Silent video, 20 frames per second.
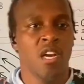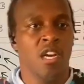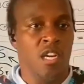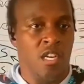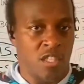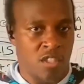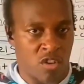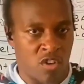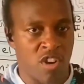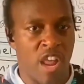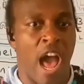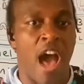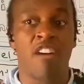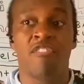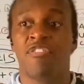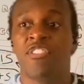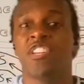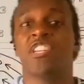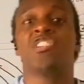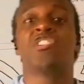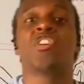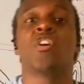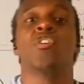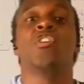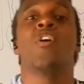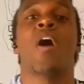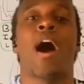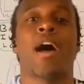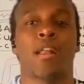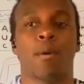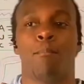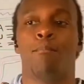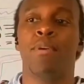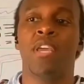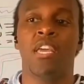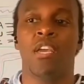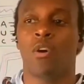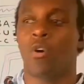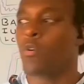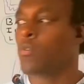So now I'm going to show you how to
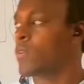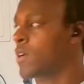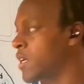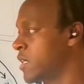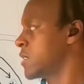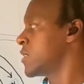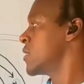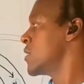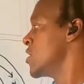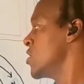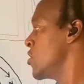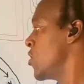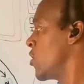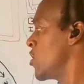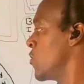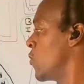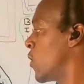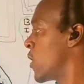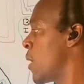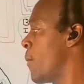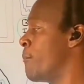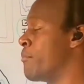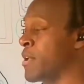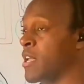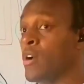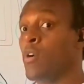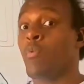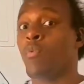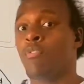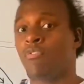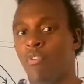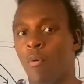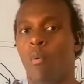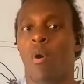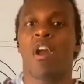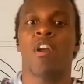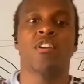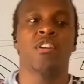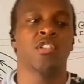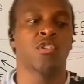build because, you know, you want to build with
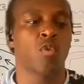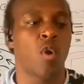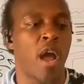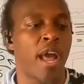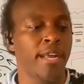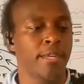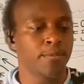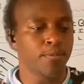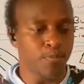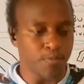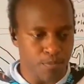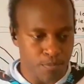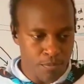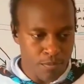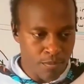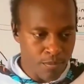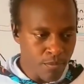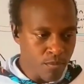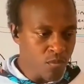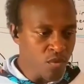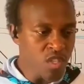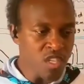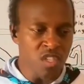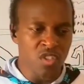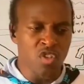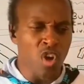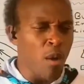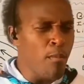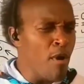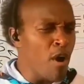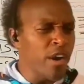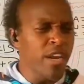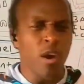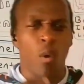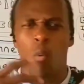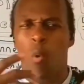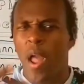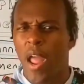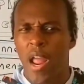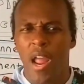awareness, right? So I'm already
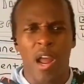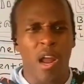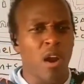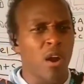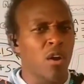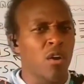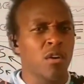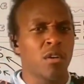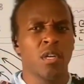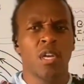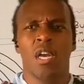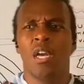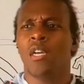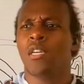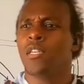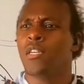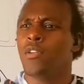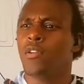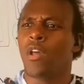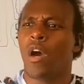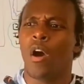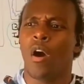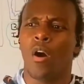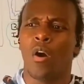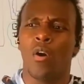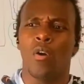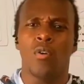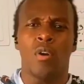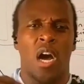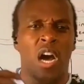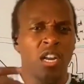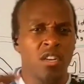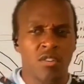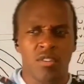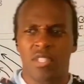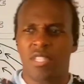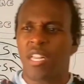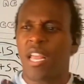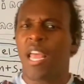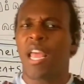aware, you know,
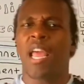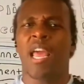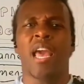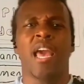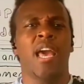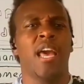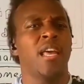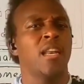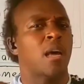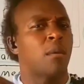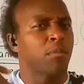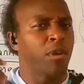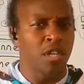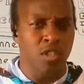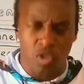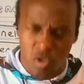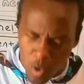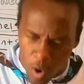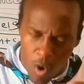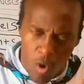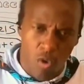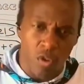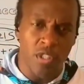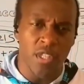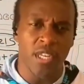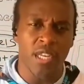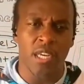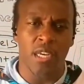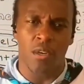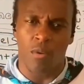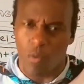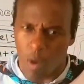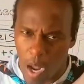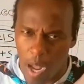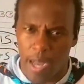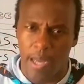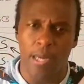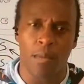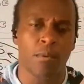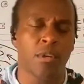understand, I'm controlling it,
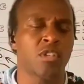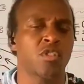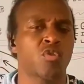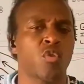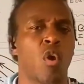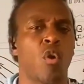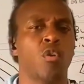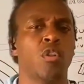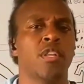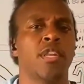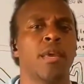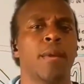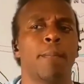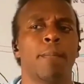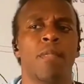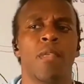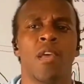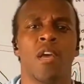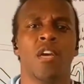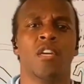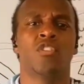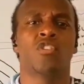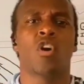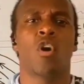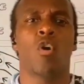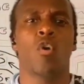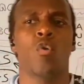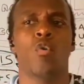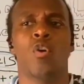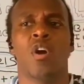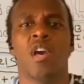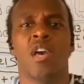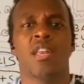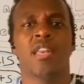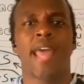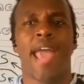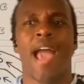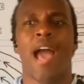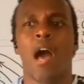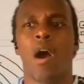right? I'm controlling it. So
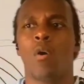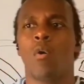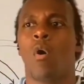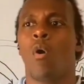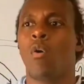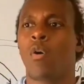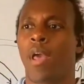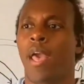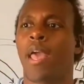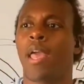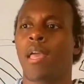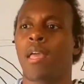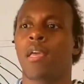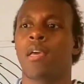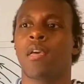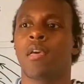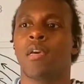now, okay,